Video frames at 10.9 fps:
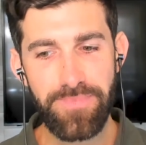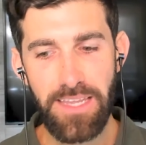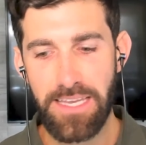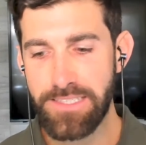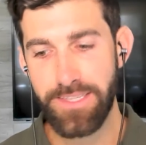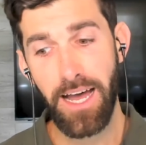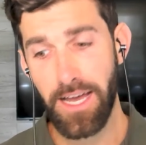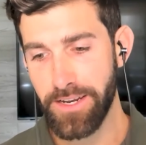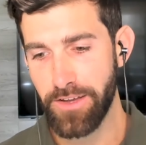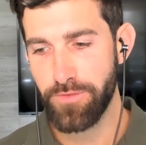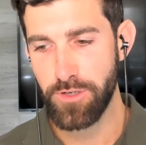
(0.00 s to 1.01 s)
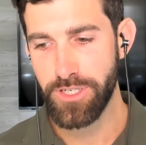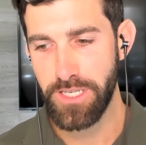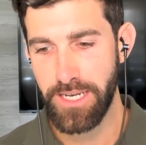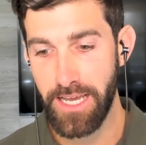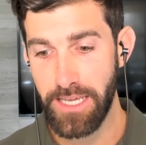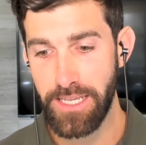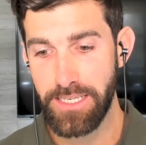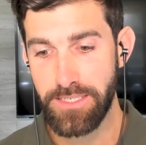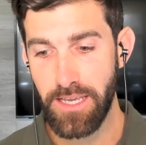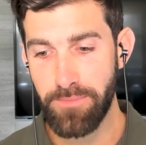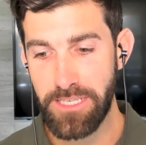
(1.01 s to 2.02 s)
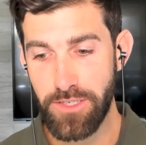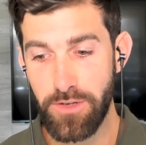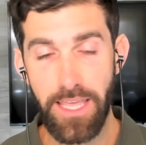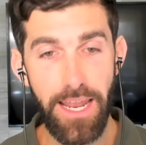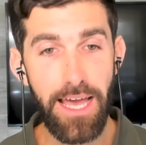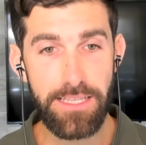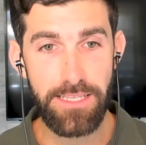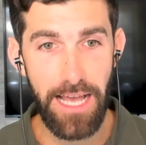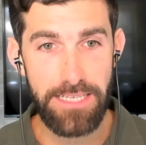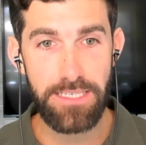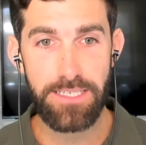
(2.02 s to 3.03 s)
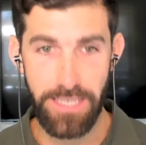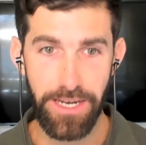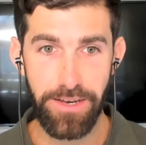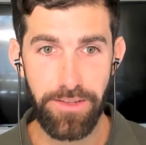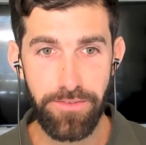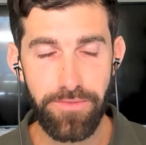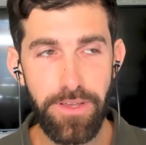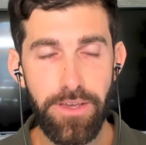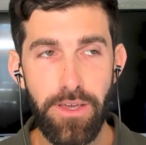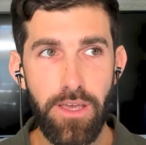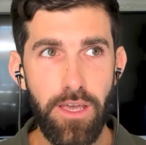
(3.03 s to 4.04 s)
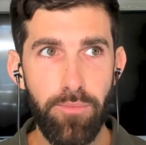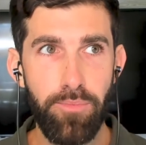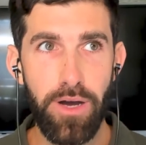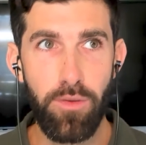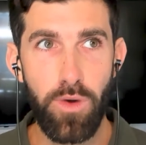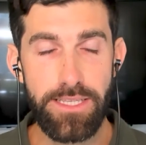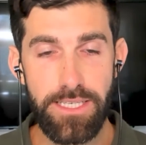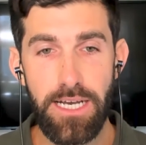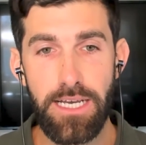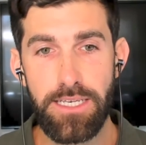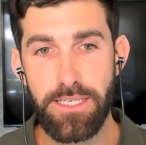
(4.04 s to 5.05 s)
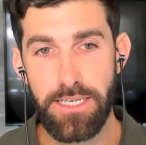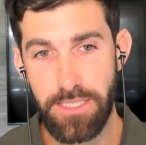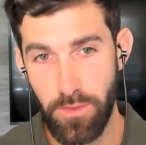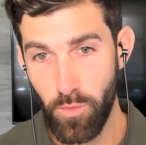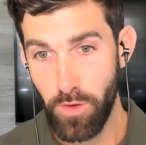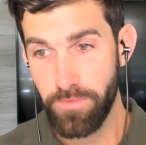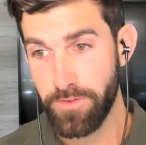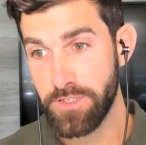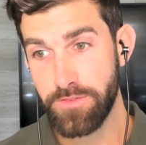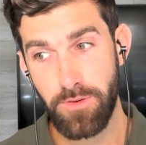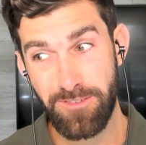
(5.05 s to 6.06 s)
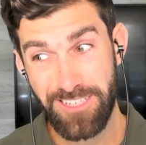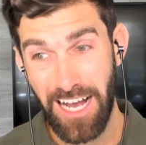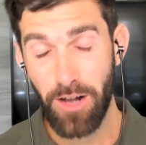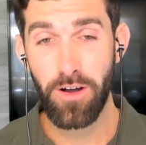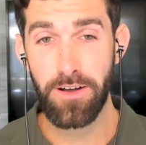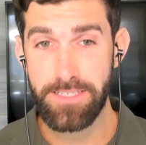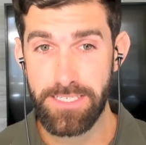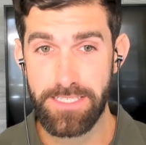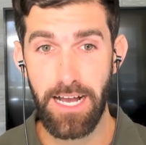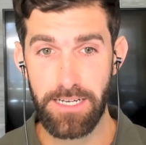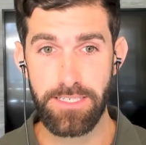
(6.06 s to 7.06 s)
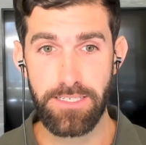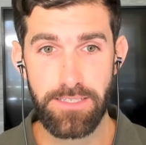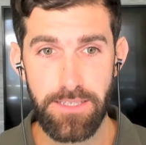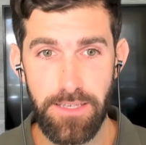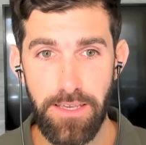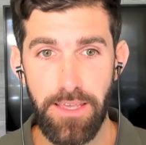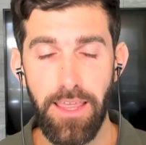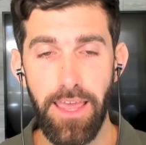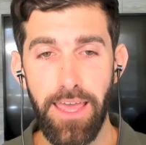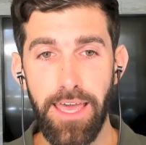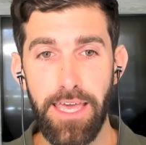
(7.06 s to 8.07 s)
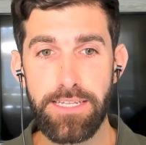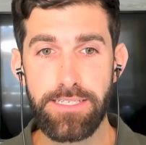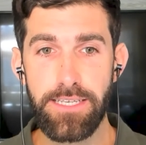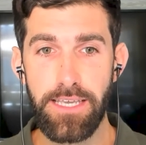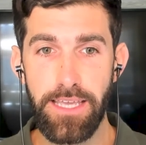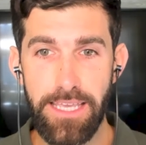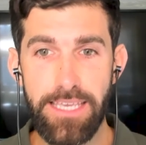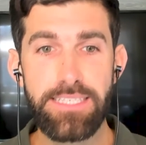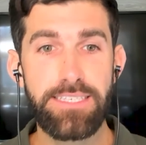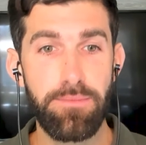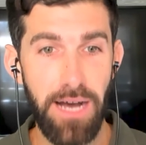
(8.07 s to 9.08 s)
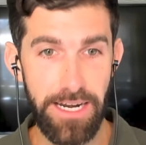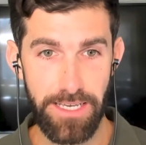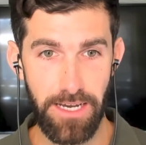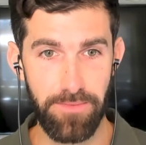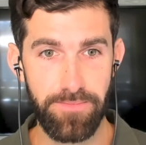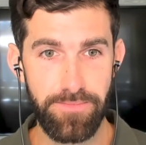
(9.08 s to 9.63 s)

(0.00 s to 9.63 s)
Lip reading: It's not. Unfortunately not. It is, so it can act as a sedative, but what it does, first and foremost, alcohol is a toxin, and it heats the body up.